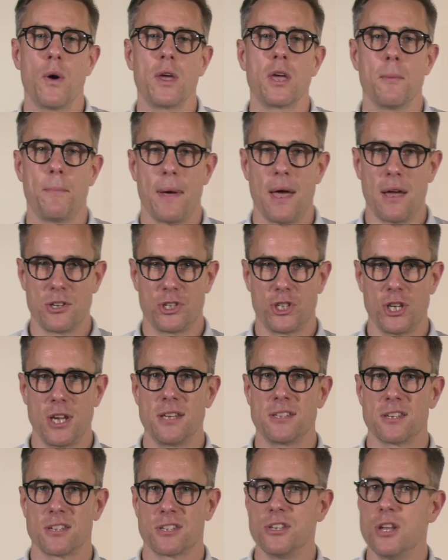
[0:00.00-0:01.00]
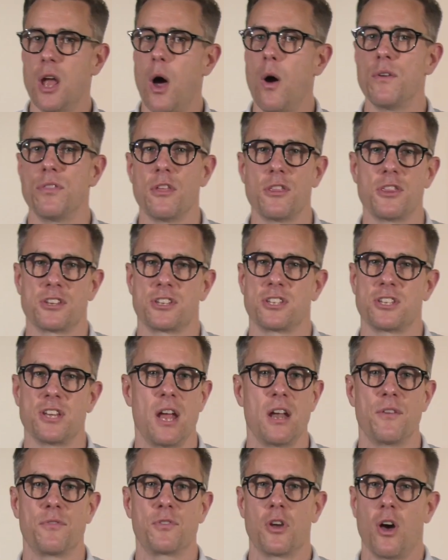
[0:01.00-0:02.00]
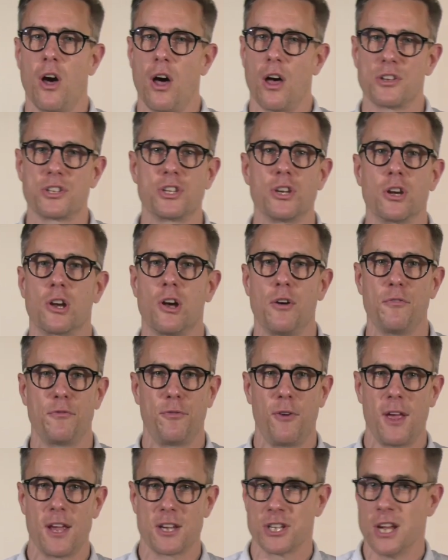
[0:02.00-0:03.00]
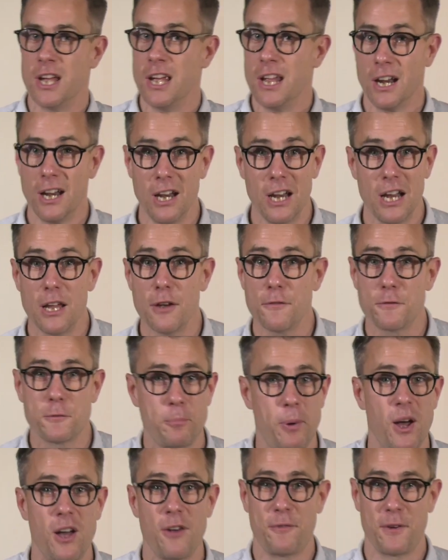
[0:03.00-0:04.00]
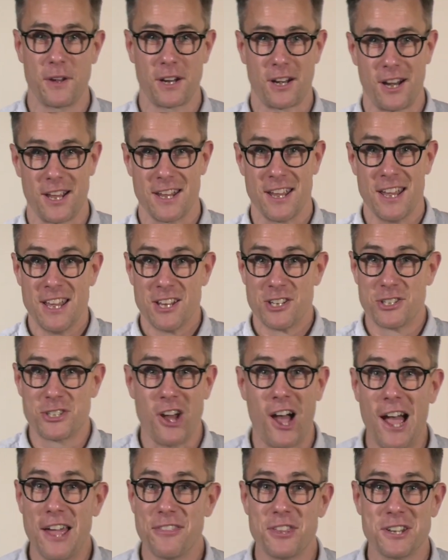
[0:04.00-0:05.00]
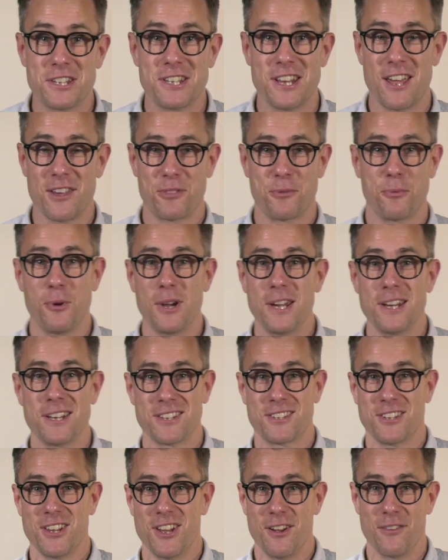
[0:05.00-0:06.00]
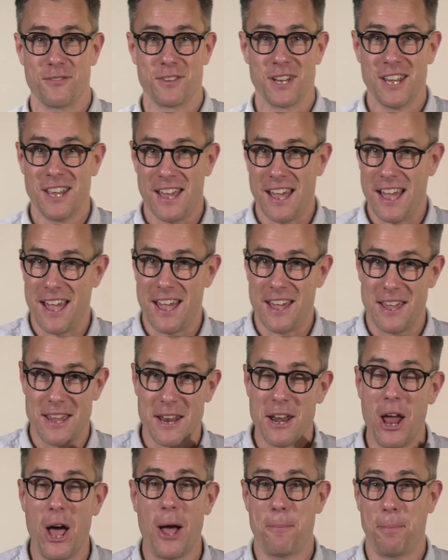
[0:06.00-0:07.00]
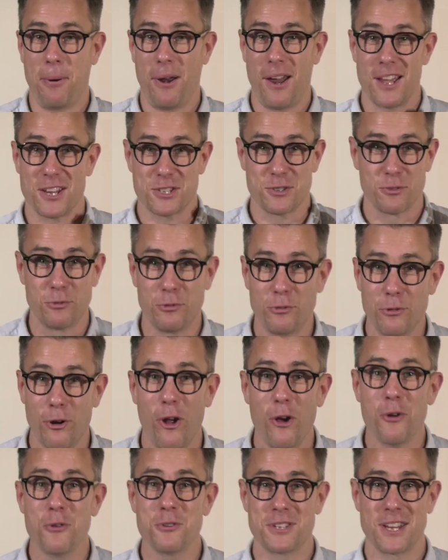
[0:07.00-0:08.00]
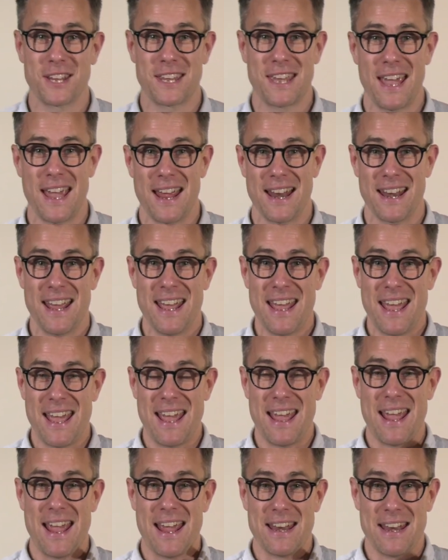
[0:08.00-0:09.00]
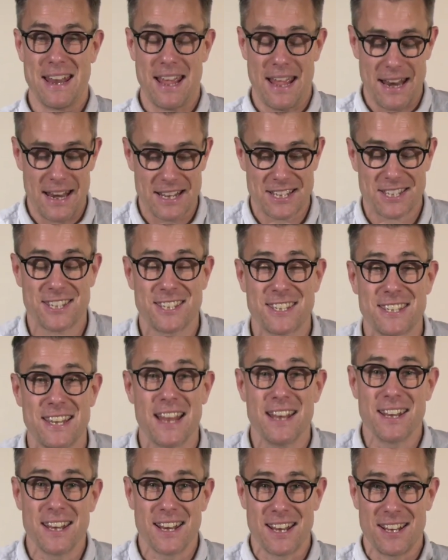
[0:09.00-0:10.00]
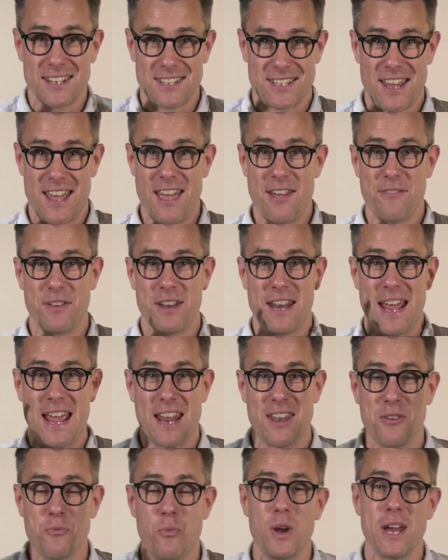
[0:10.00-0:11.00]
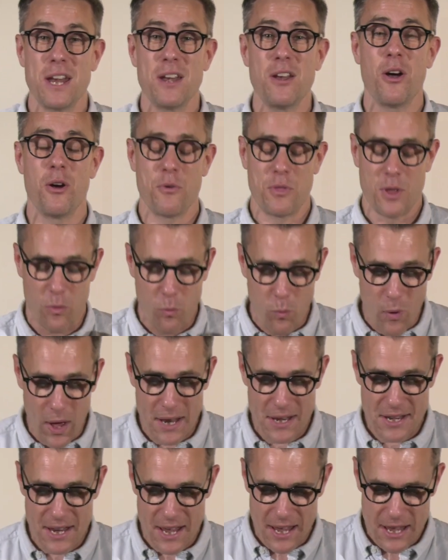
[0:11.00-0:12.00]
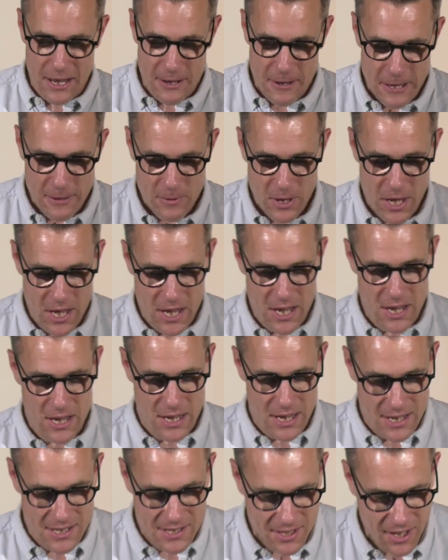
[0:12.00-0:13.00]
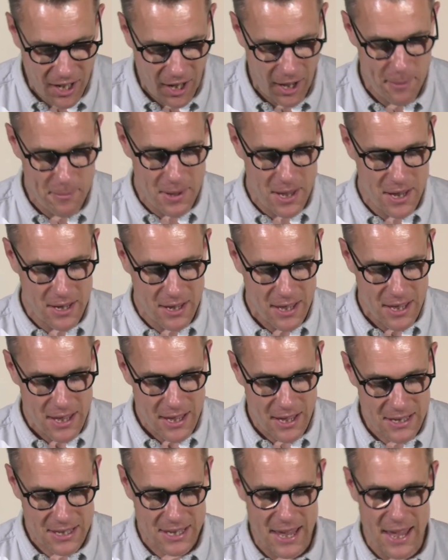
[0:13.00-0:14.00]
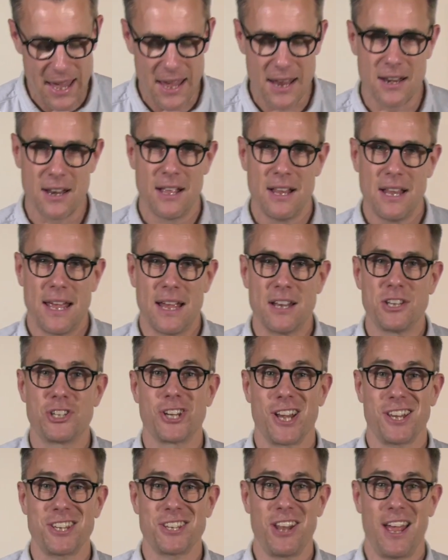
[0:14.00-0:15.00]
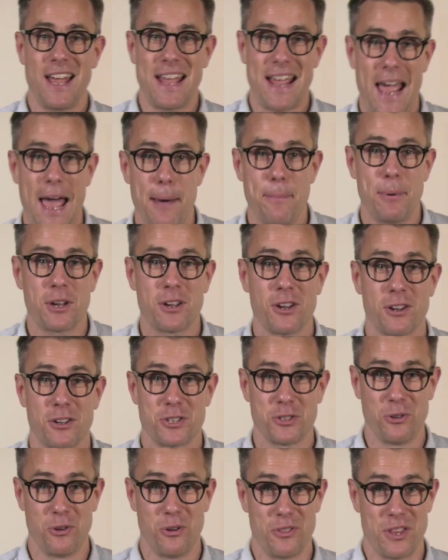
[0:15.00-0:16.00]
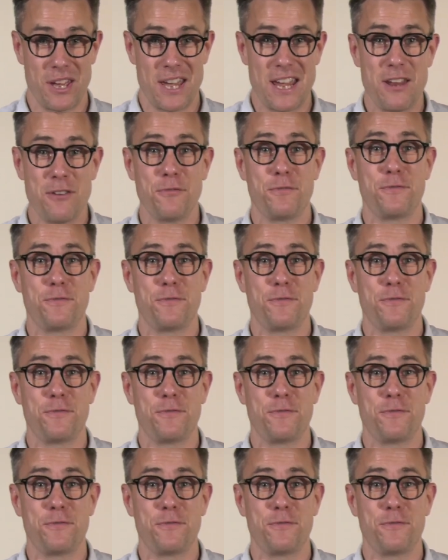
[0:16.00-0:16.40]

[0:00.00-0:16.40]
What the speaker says: about Jesus, knowing that the Son of God took on flesh, lived perfectly, died the death we deserved in our place, rose again and ascended into heaven. And we know that one day he is coming again. And just like Habakkuk taught that in